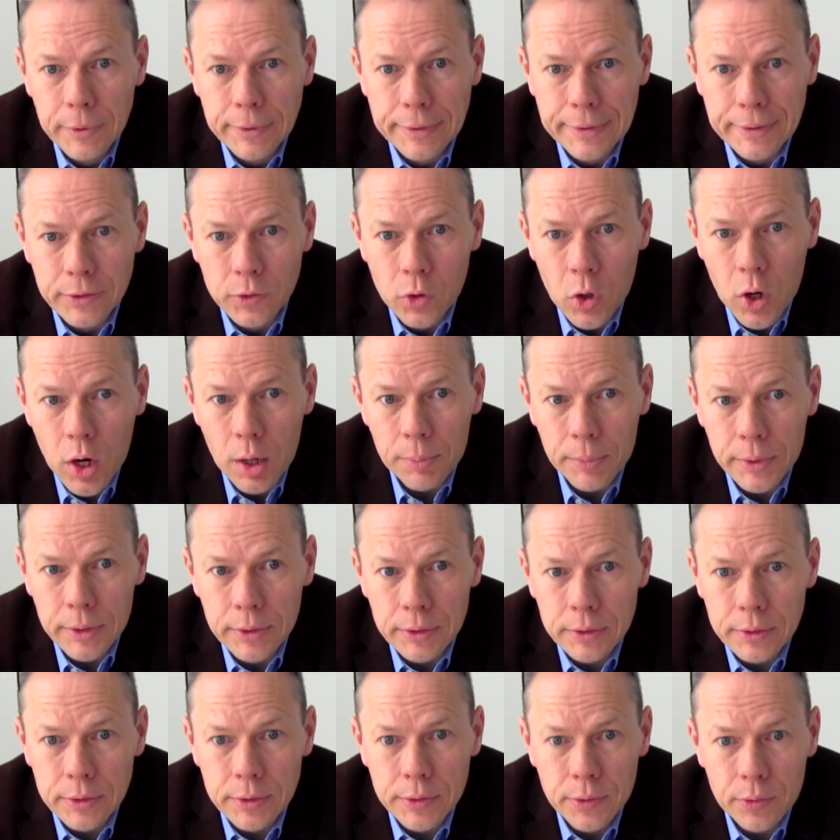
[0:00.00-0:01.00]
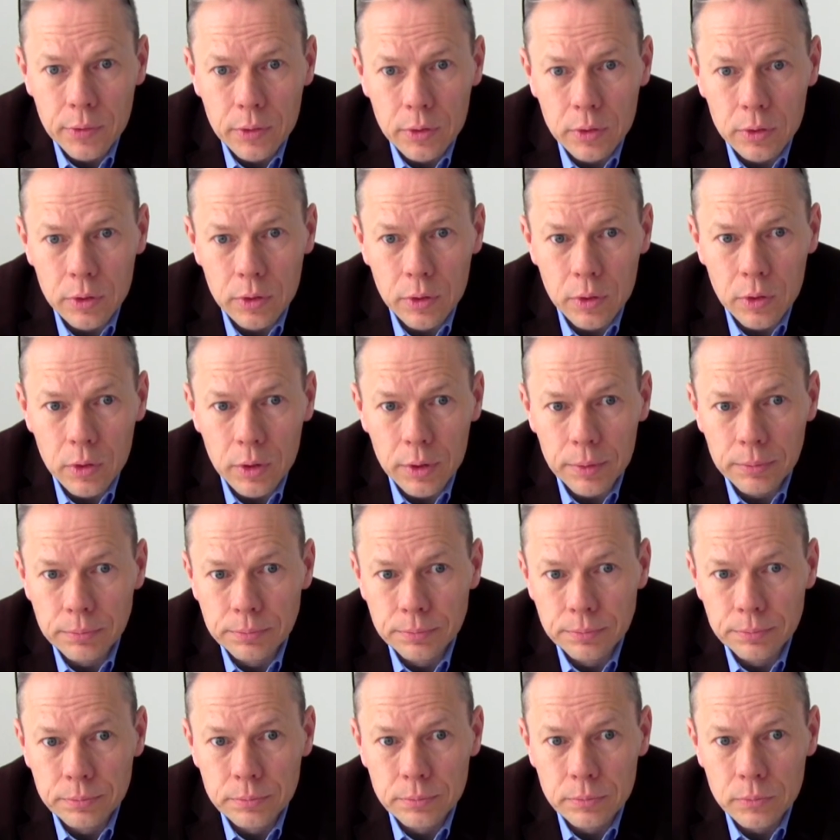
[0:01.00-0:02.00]
determined or
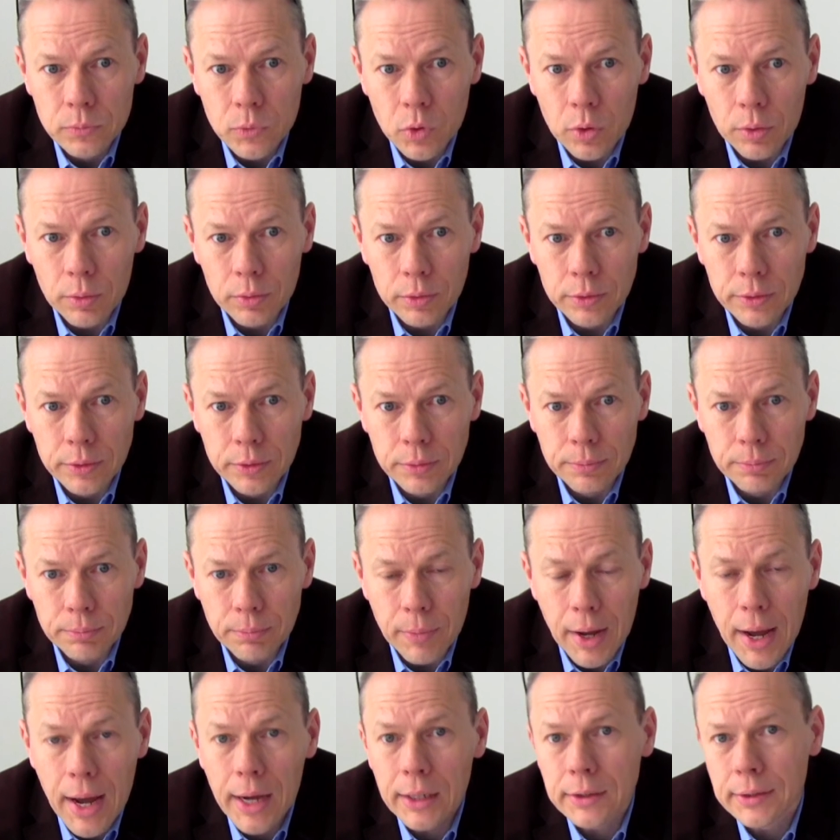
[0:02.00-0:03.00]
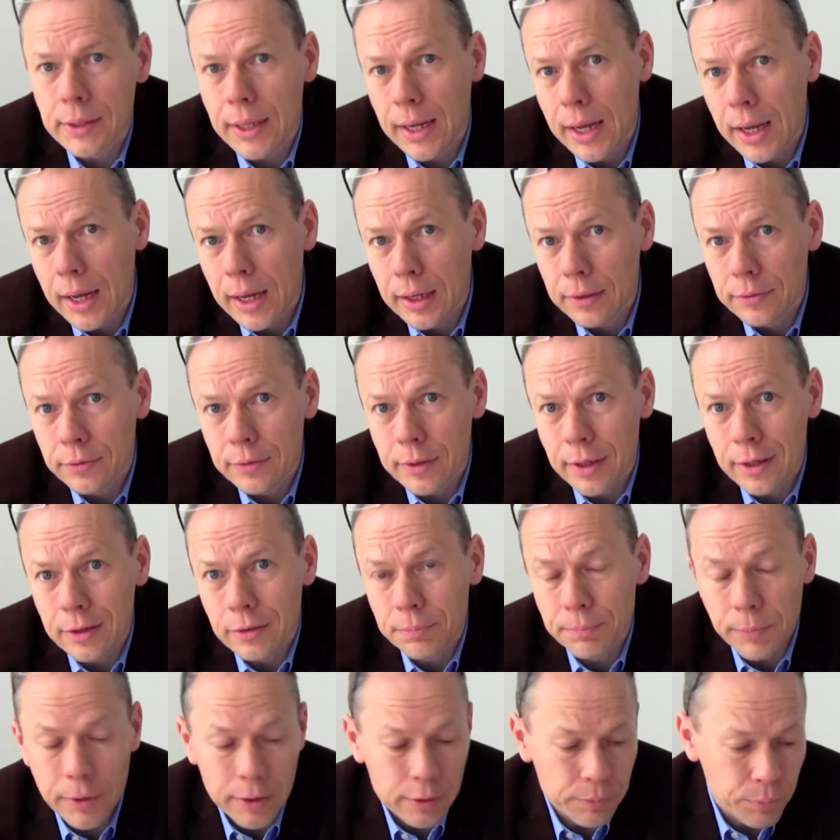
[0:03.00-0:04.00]
marked as
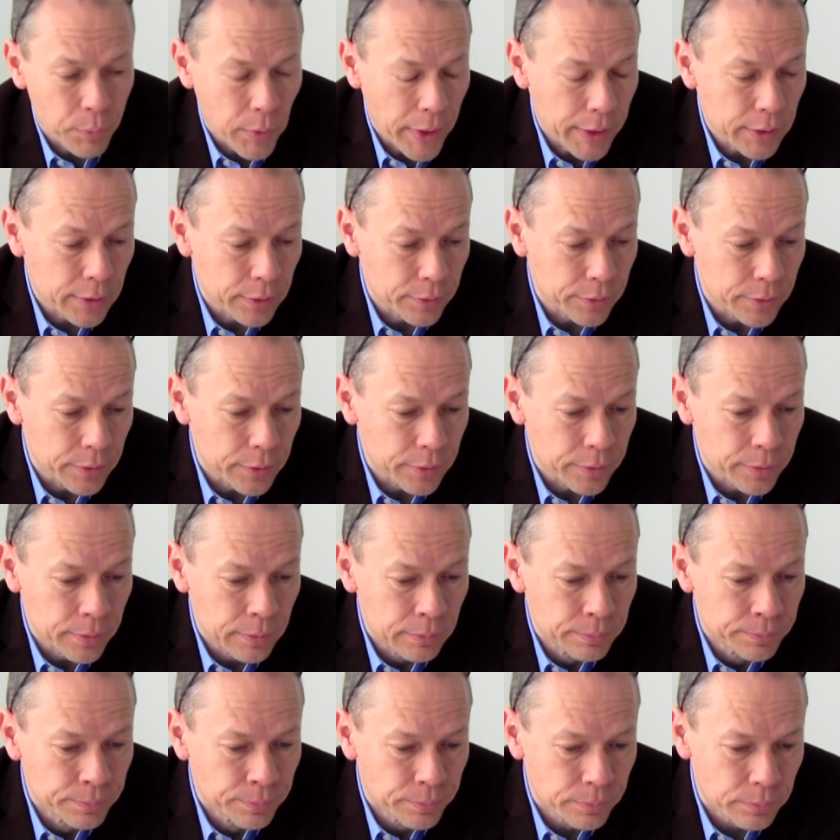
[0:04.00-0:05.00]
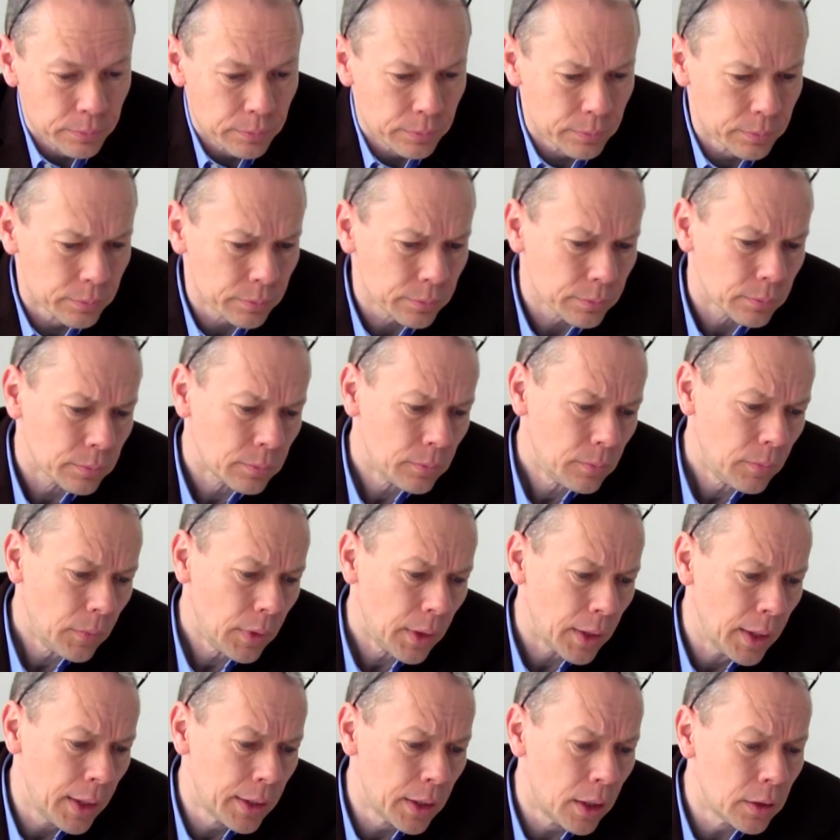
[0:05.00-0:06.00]
best practices.
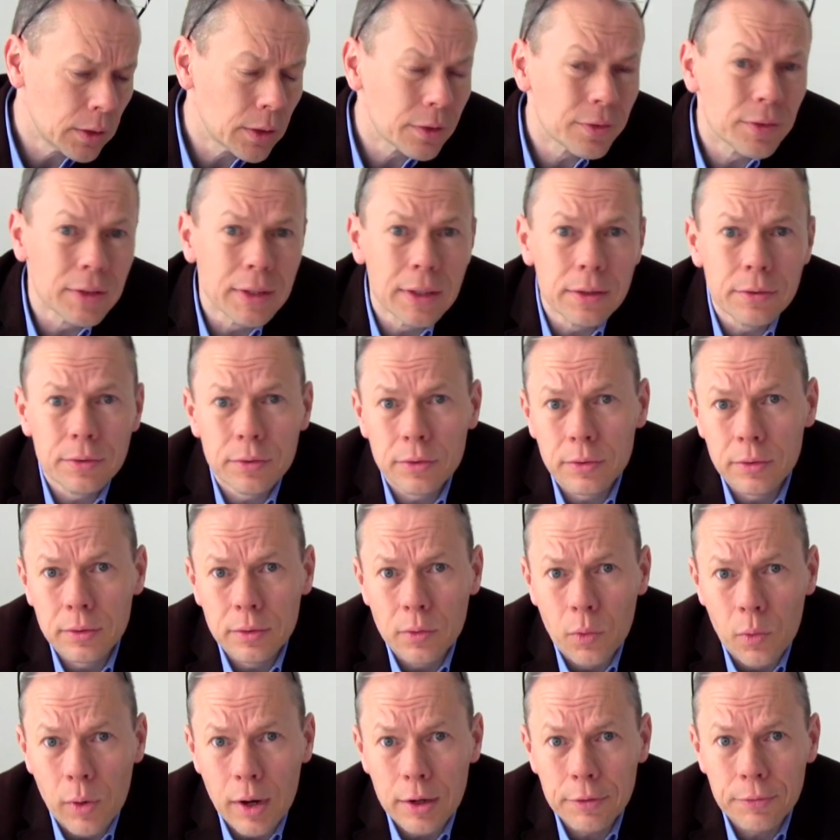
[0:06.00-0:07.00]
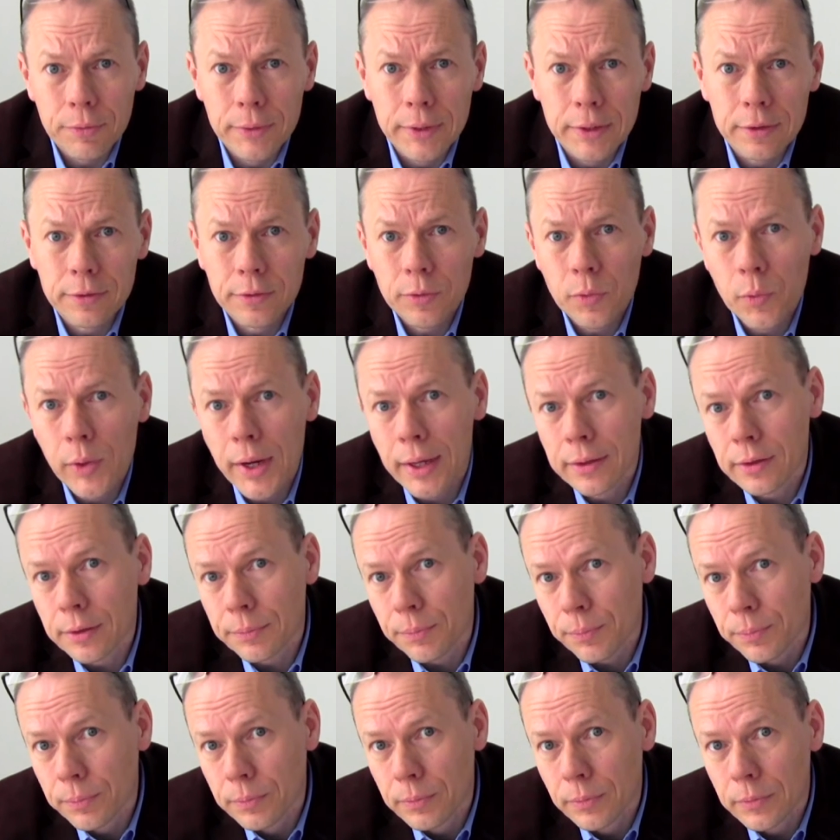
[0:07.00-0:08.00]
And out of these roughly
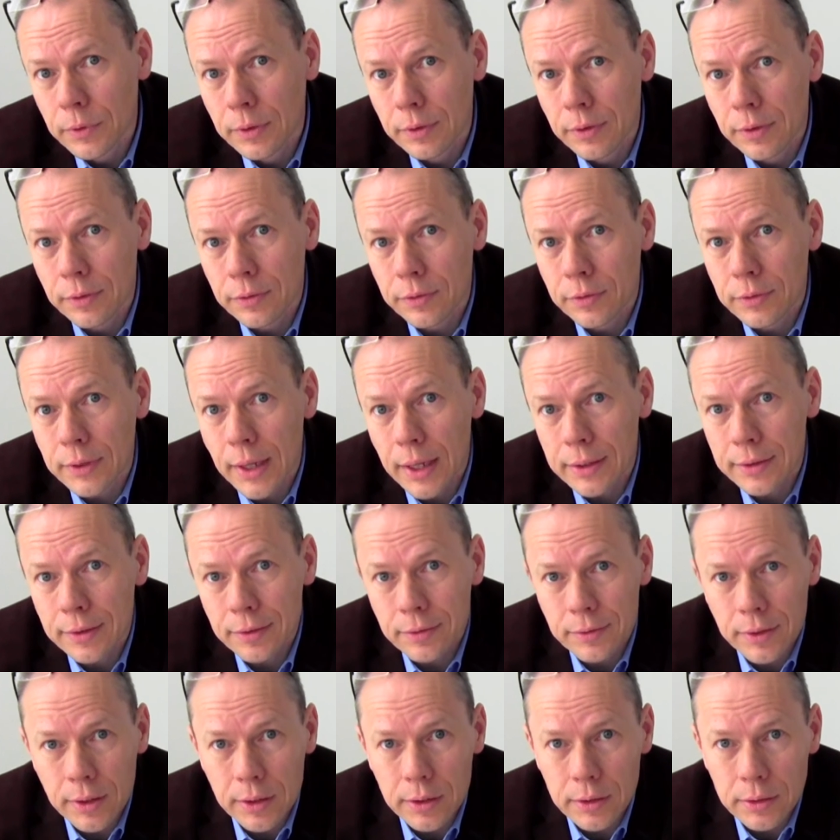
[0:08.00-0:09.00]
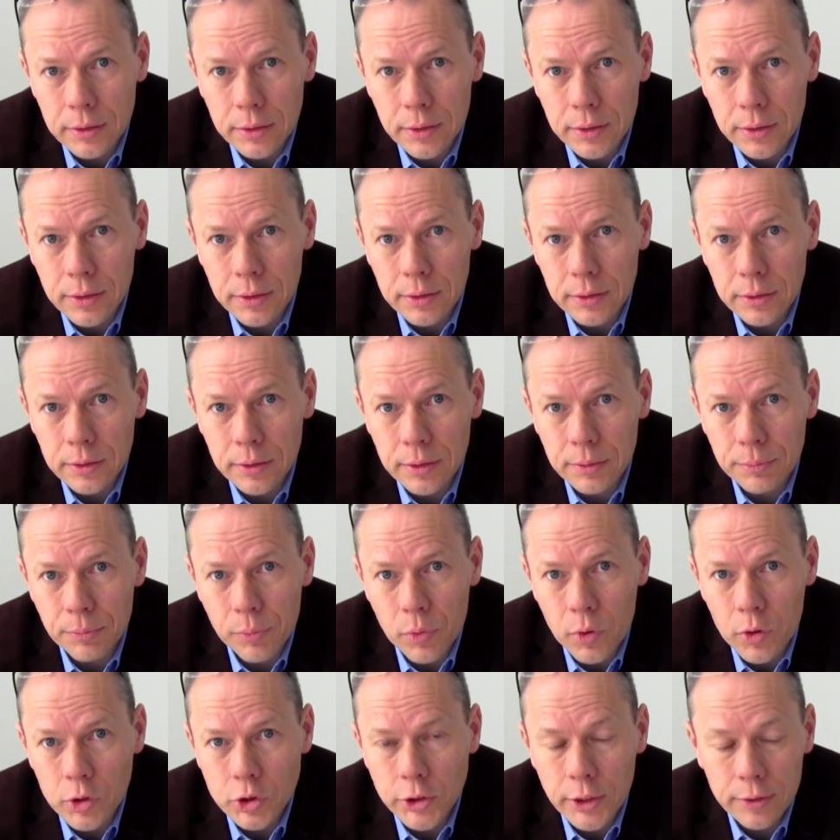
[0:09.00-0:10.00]
300 studies and
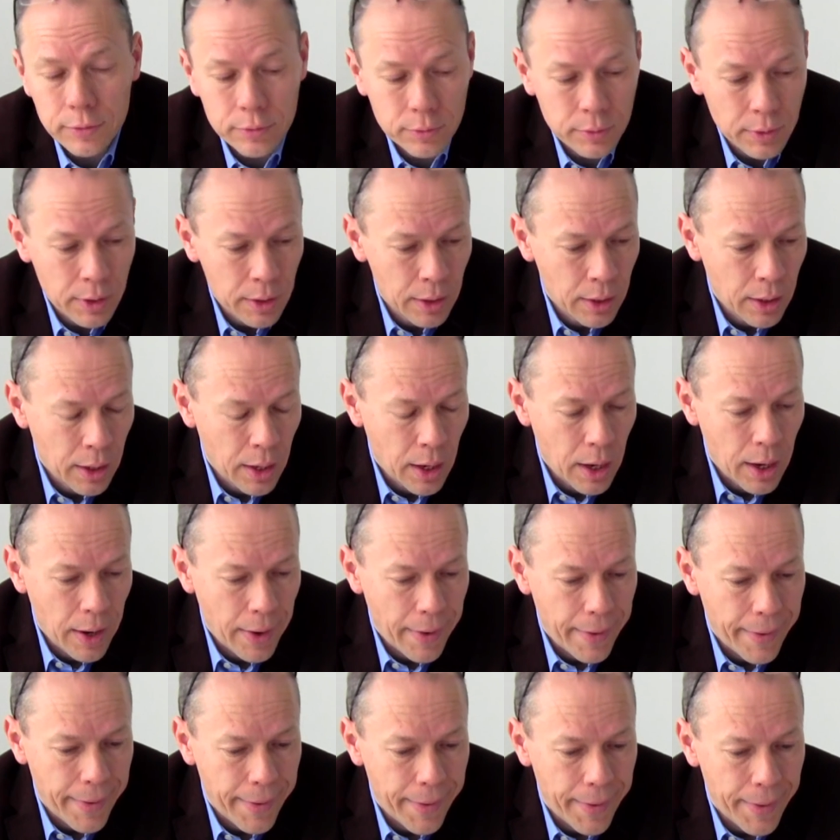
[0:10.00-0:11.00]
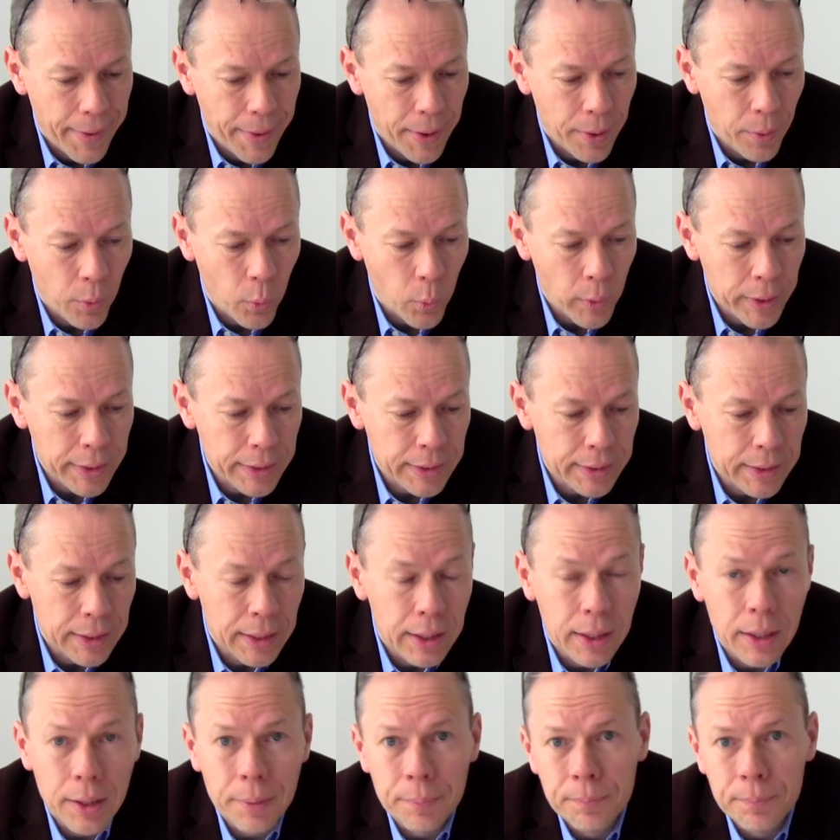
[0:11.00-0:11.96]
projects, we